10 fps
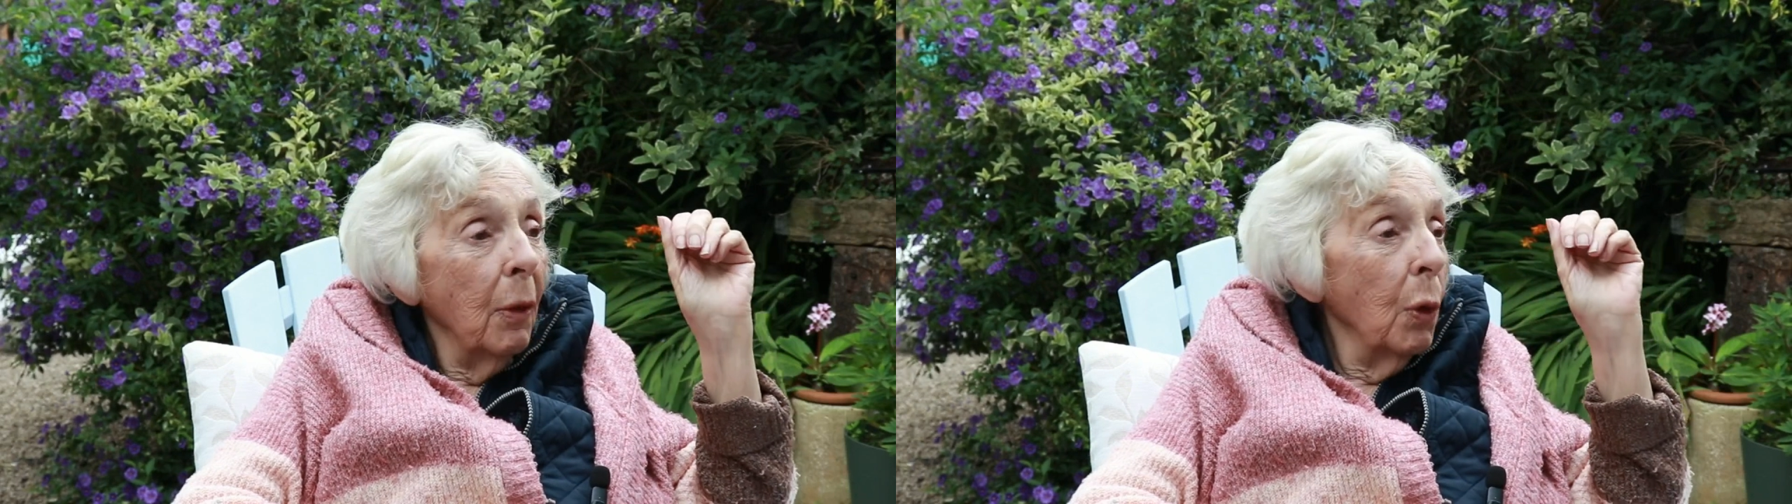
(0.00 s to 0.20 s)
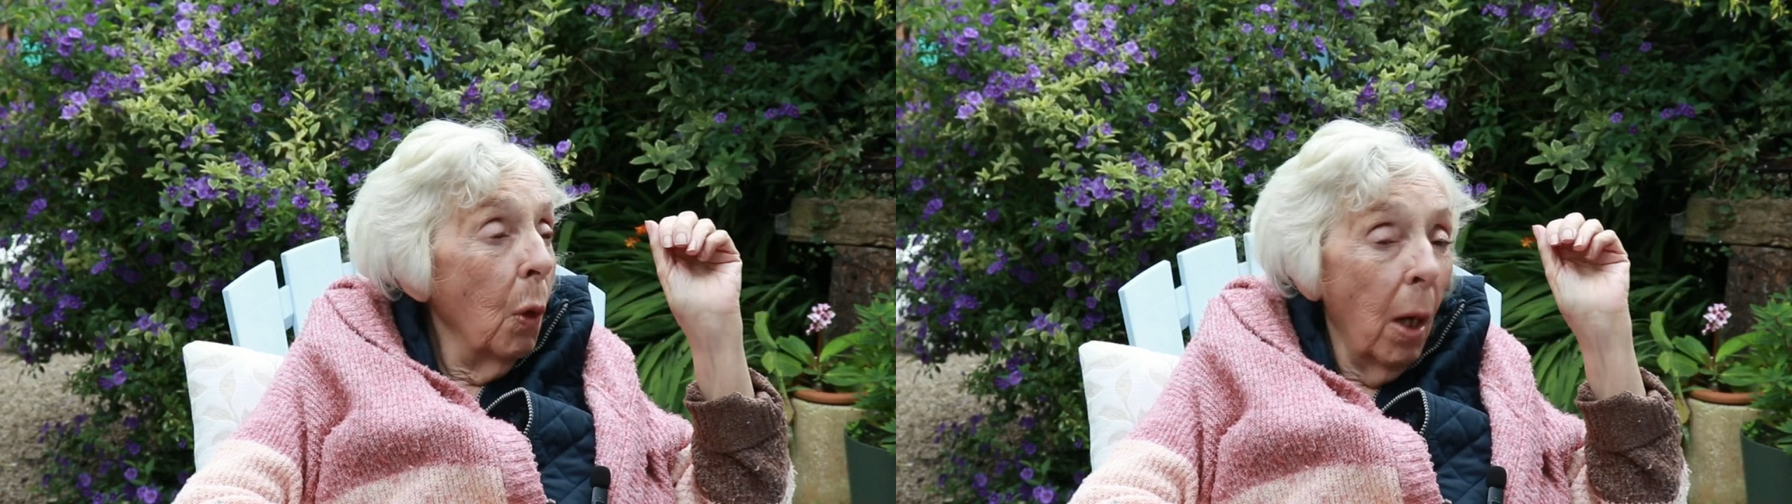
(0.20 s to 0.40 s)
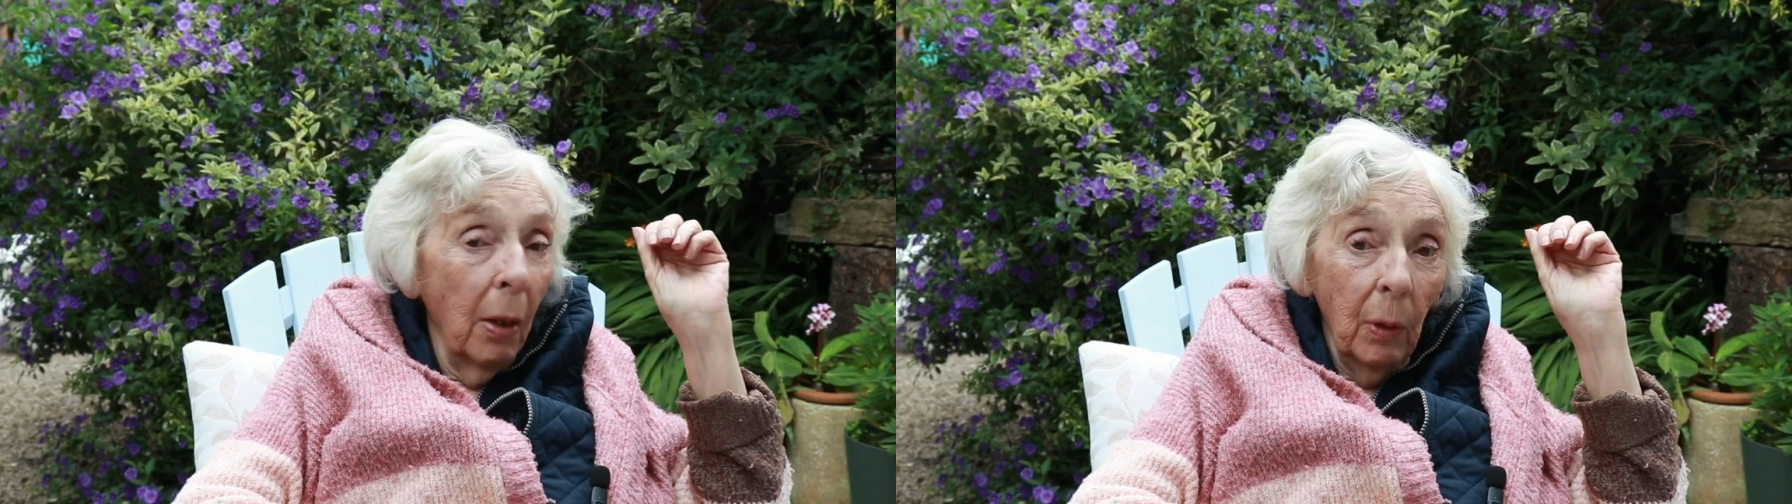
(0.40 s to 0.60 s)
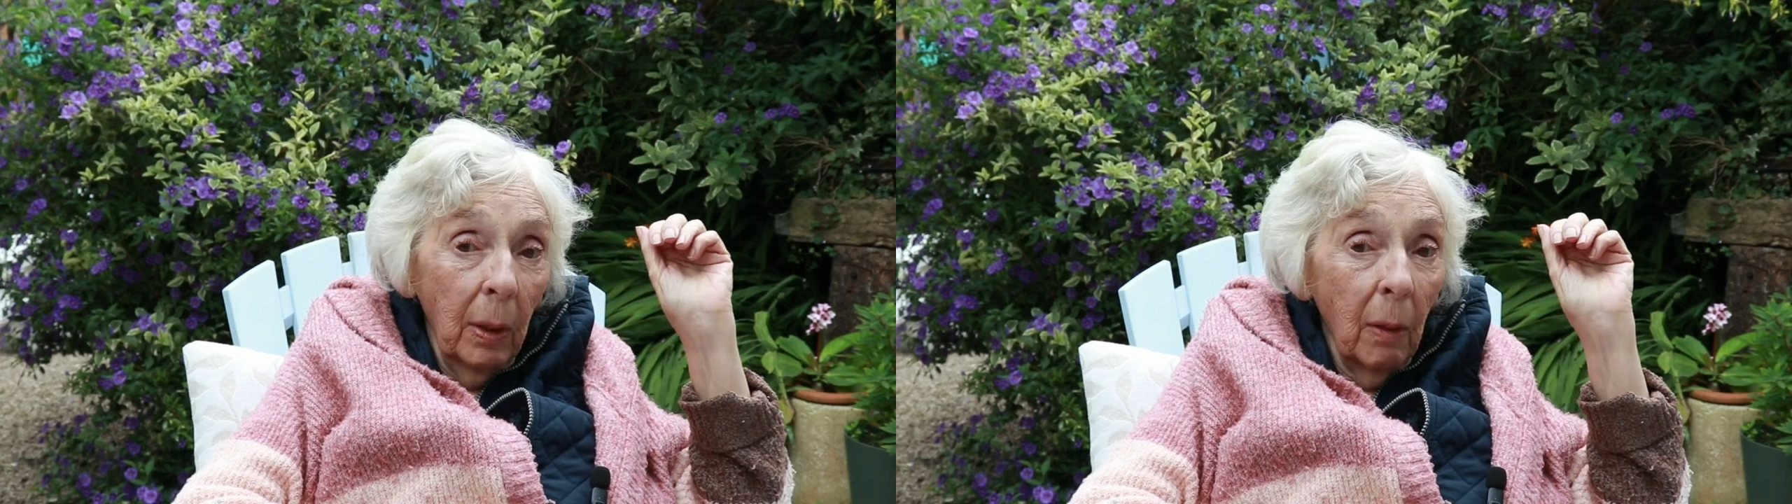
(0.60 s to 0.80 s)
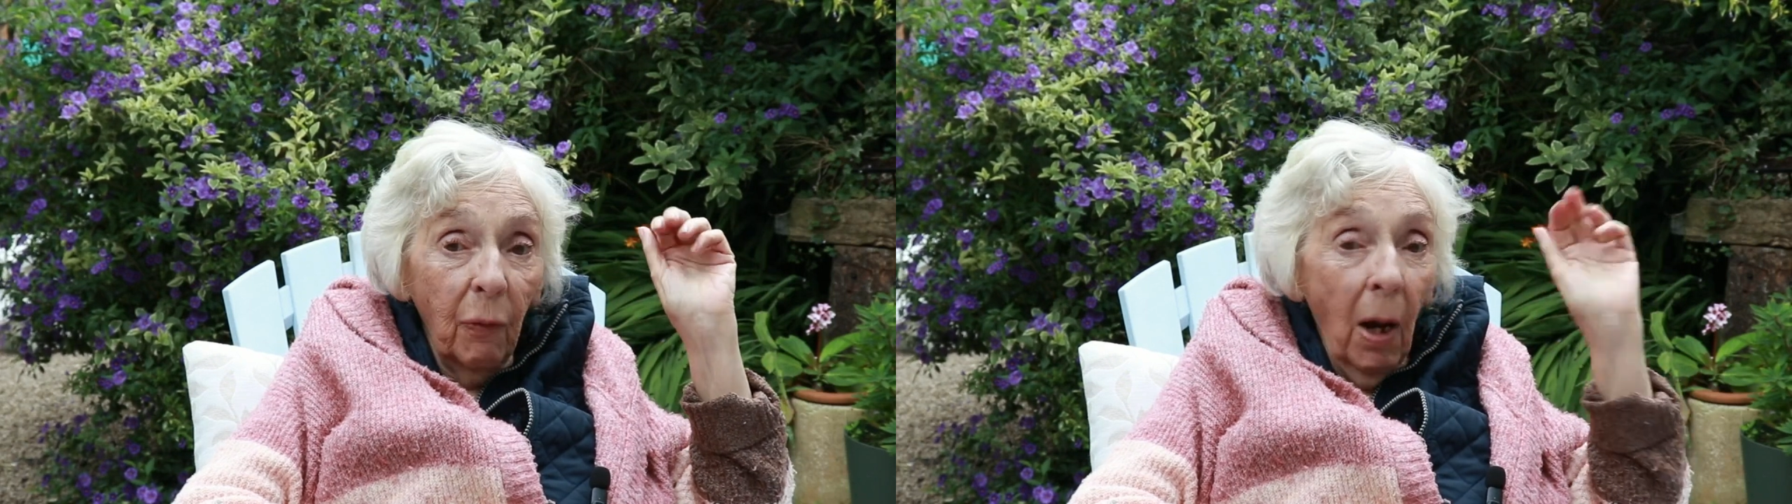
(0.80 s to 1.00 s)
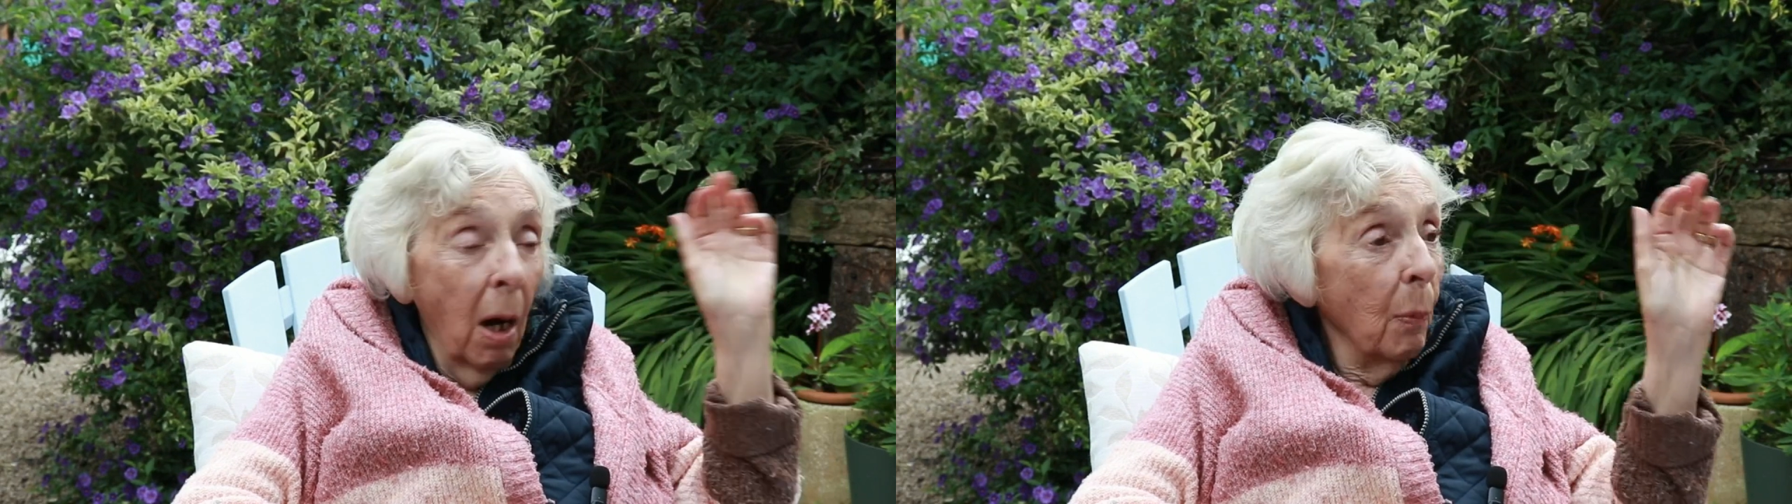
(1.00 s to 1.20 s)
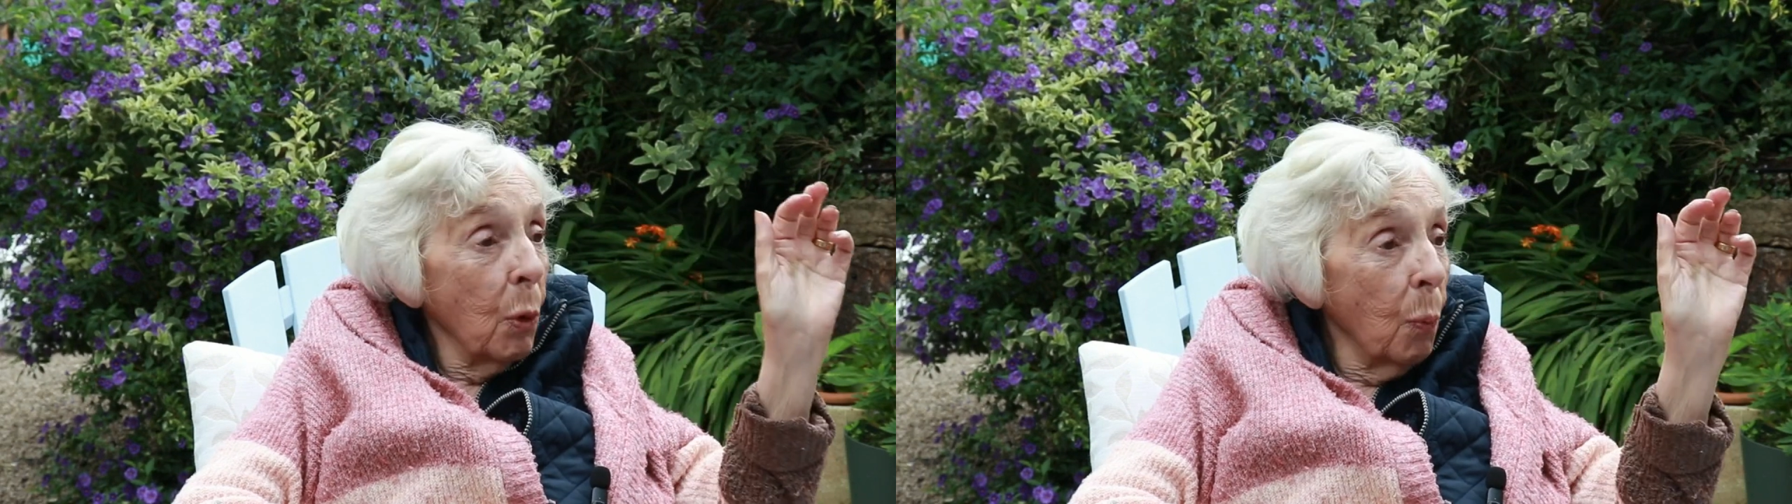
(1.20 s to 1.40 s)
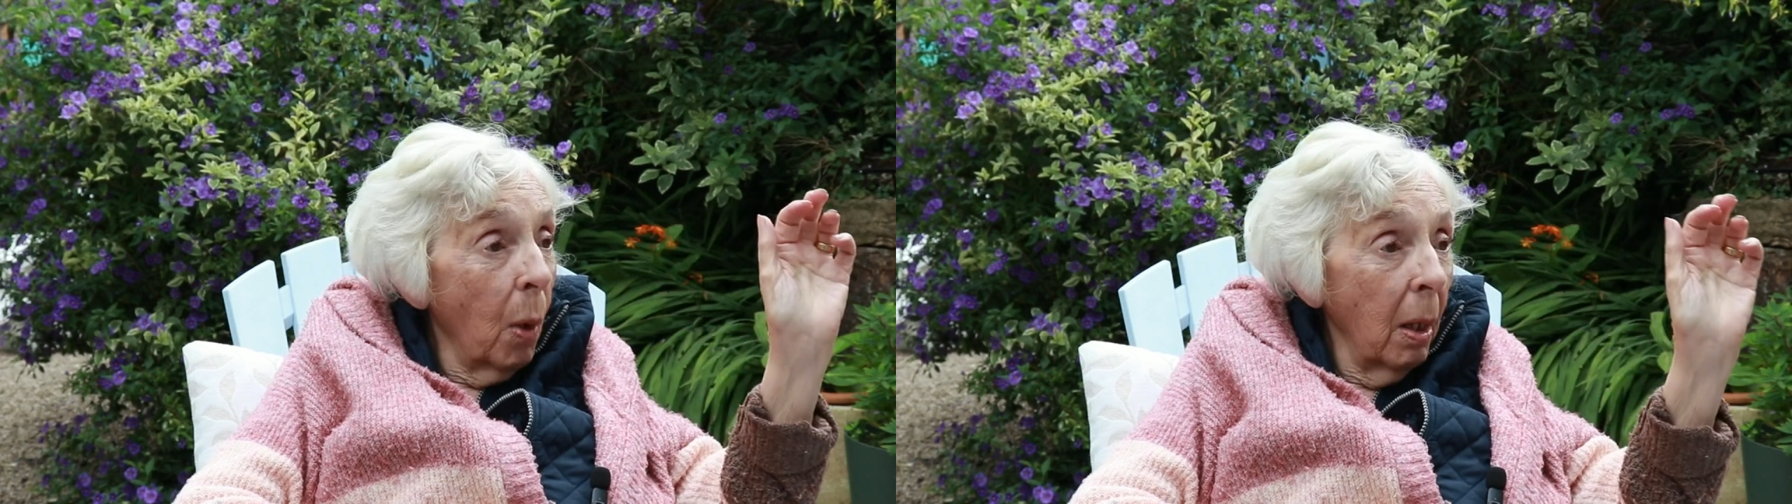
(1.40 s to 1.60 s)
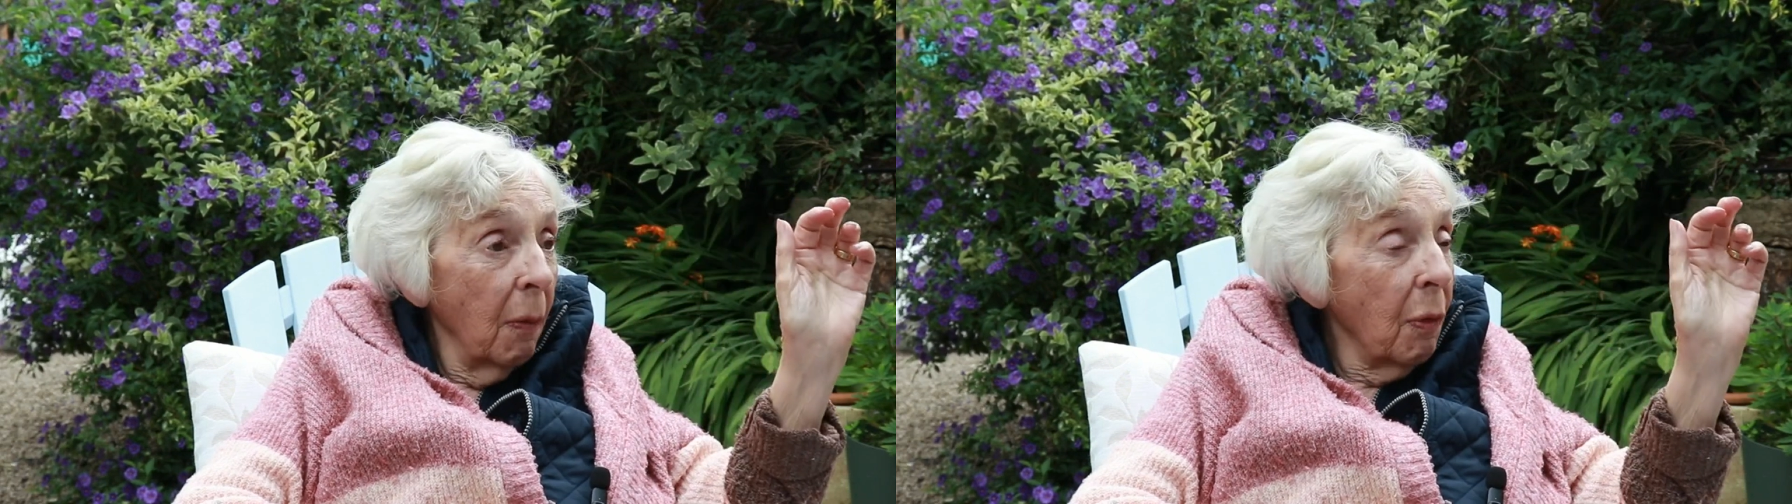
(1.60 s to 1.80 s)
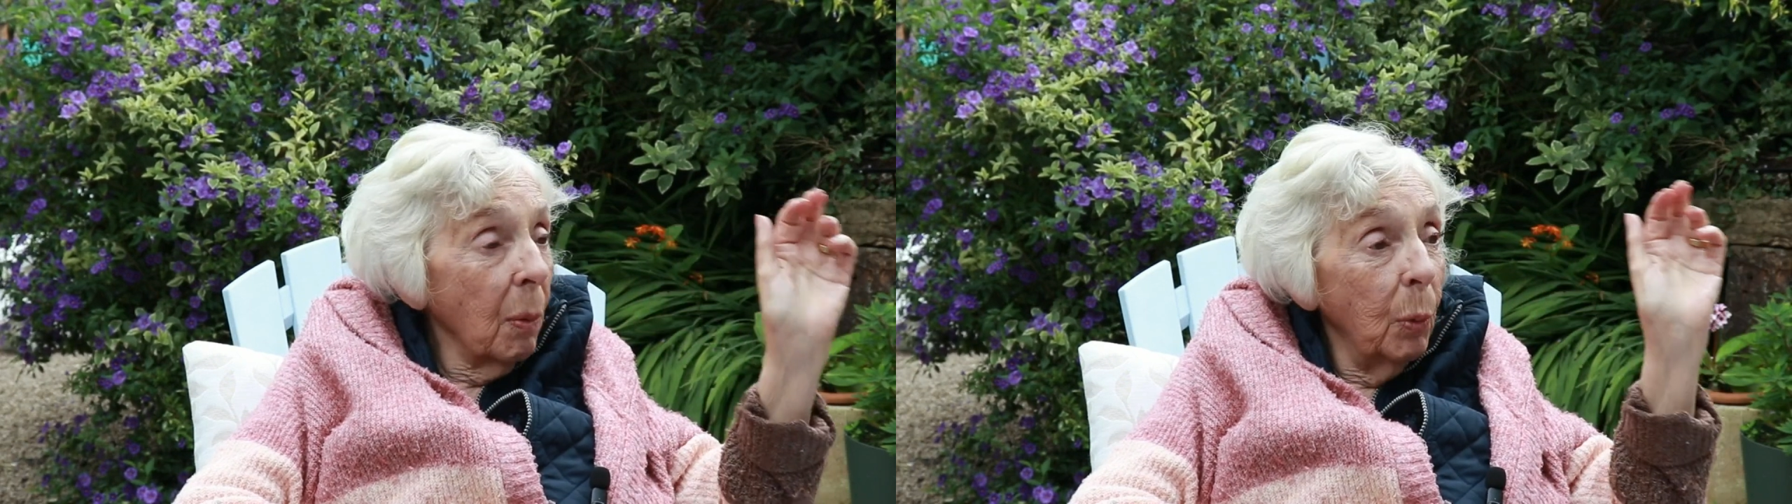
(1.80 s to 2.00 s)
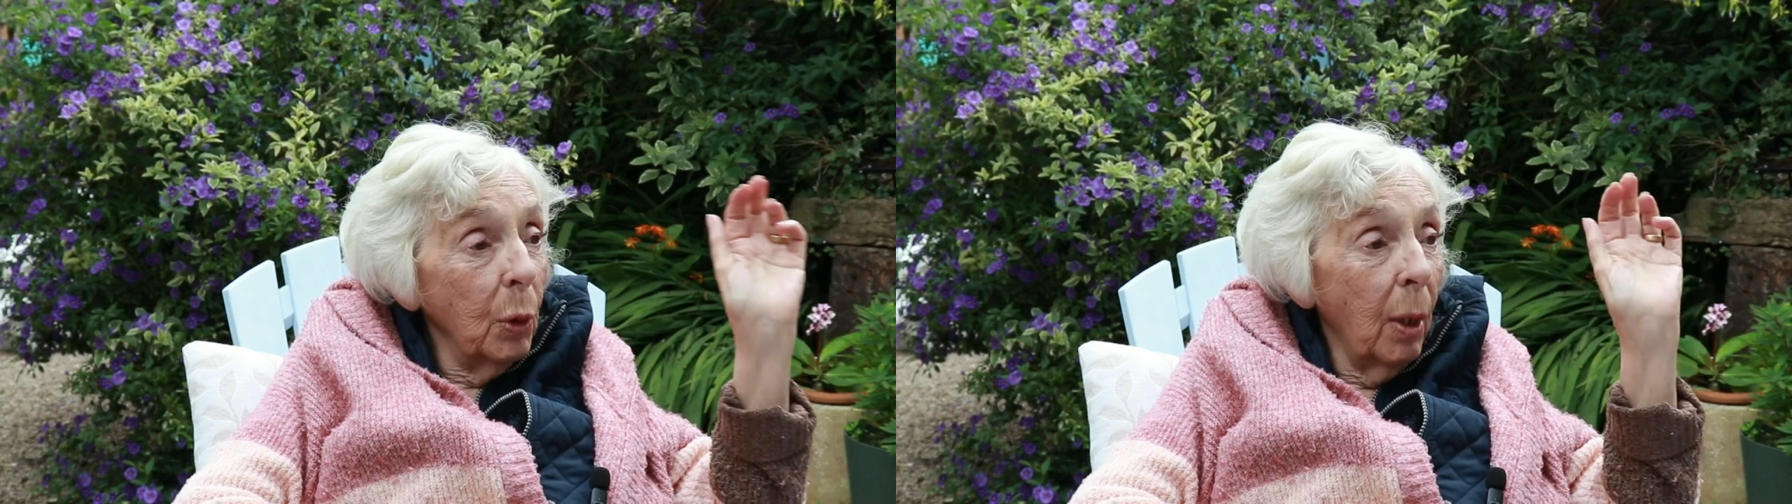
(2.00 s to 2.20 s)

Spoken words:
and farmers' wives, which